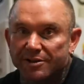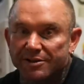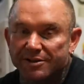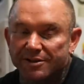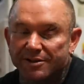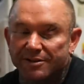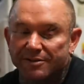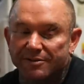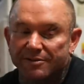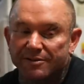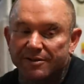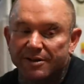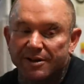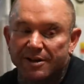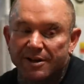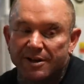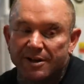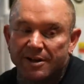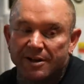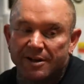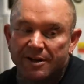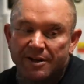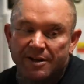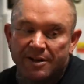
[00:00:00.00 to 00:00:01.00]
So
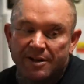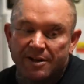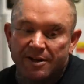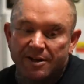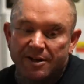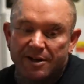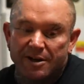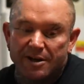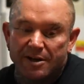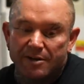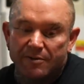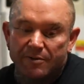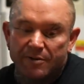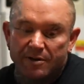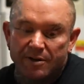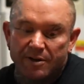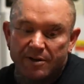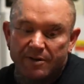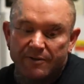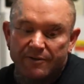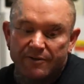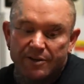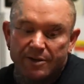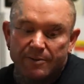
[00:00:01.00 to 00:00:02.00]
you know,
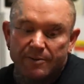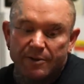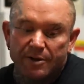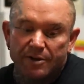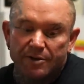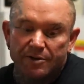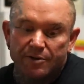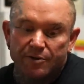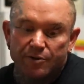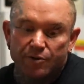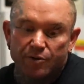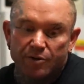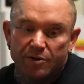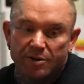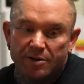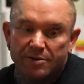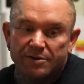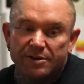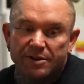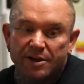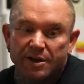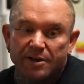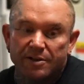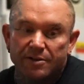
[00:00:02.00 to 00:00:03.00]
if something's good, I'll
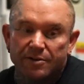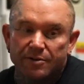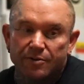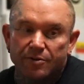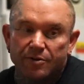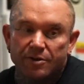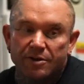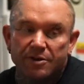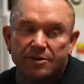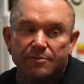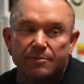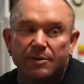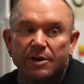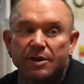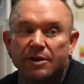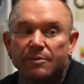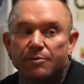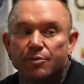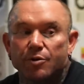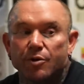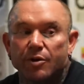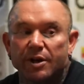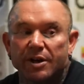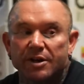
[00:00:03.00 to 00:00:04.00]
say it's good. There's many
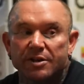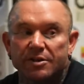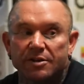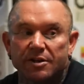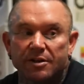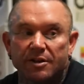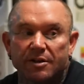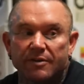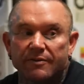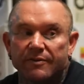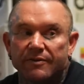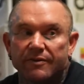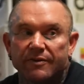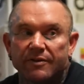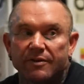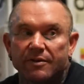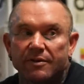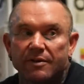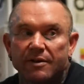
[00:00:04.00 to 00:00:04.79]
products that I've